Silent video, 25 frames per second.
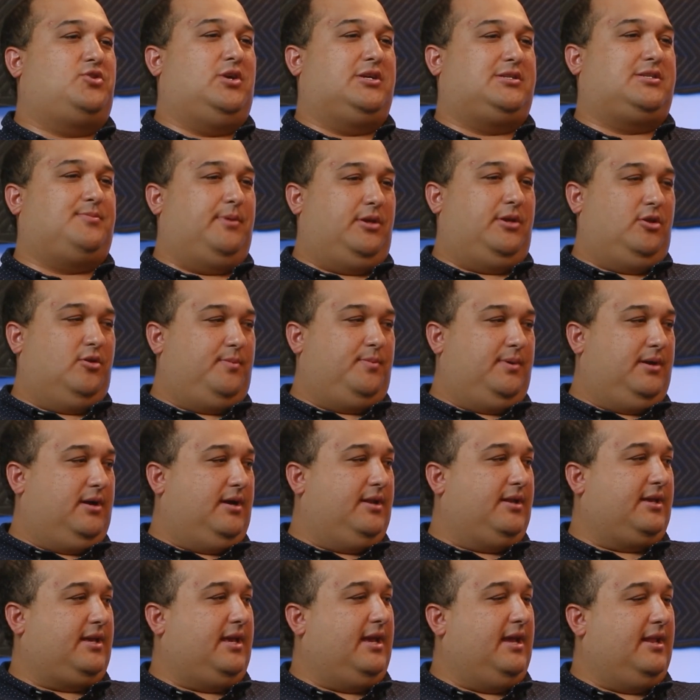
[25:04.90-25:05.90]
Trust me, you'll mm be
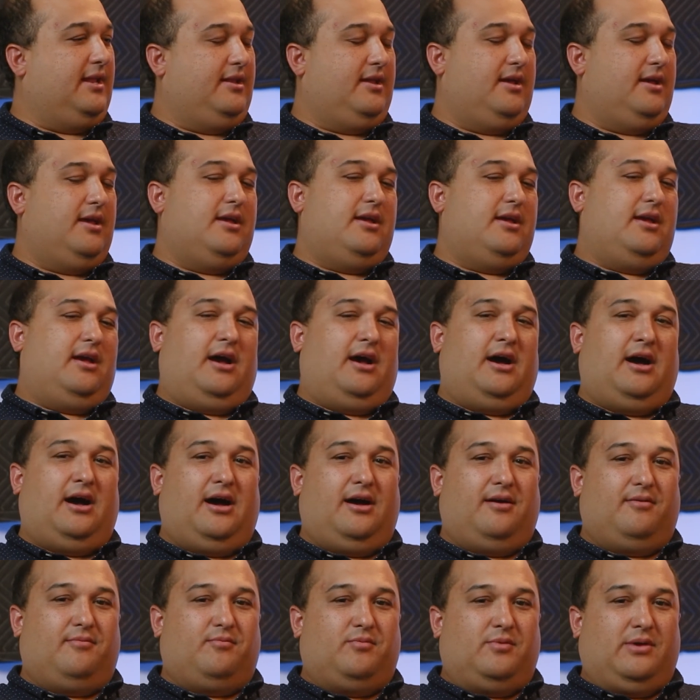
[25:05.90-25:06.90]
on again.
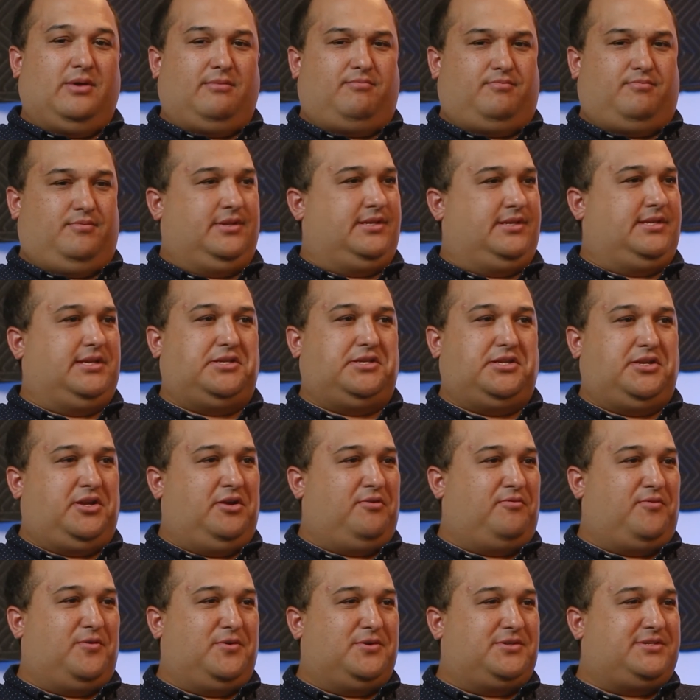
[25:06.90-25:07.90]
Uh, this isn't
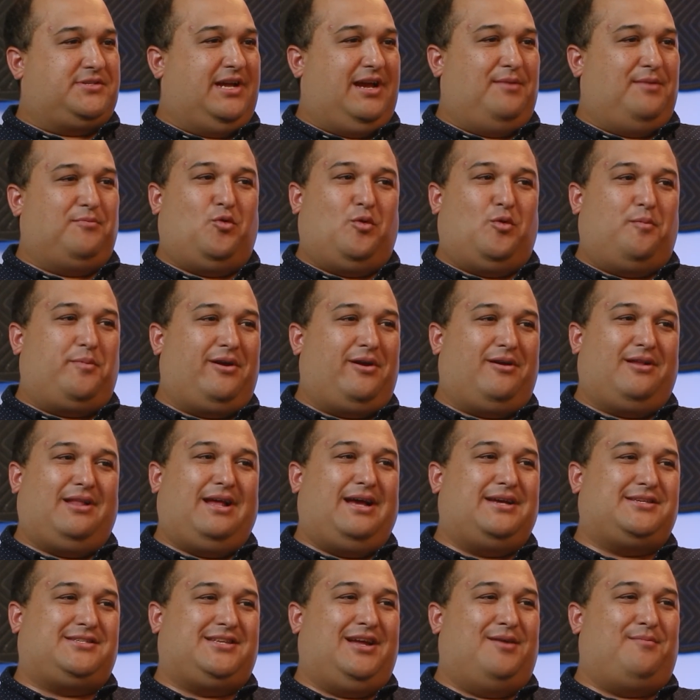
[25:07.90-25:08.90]
your first time. It won't be your
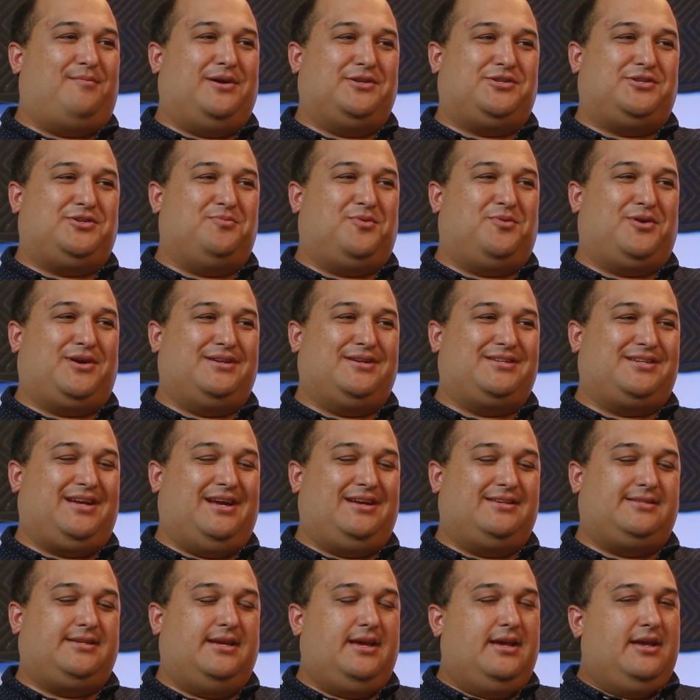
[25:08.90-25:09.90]
last nope, time on nope, Two Mortgage
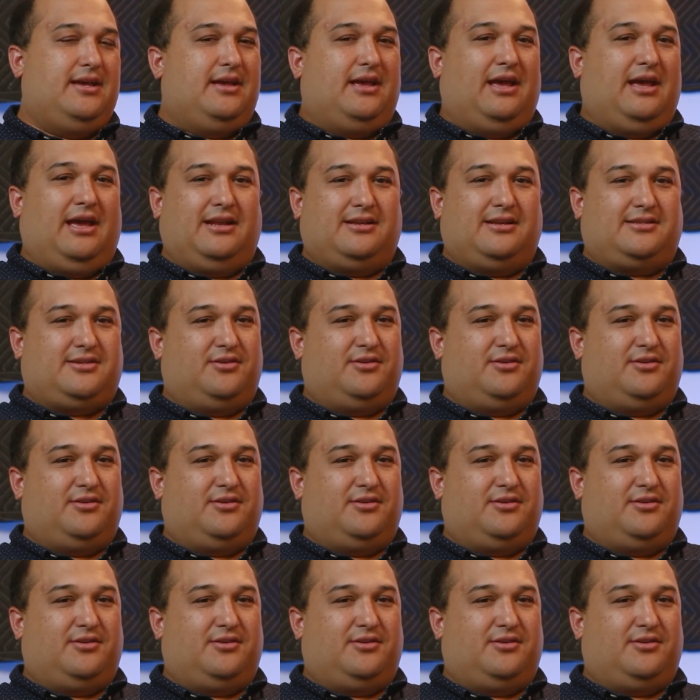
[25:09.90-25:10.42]
Guys, and it's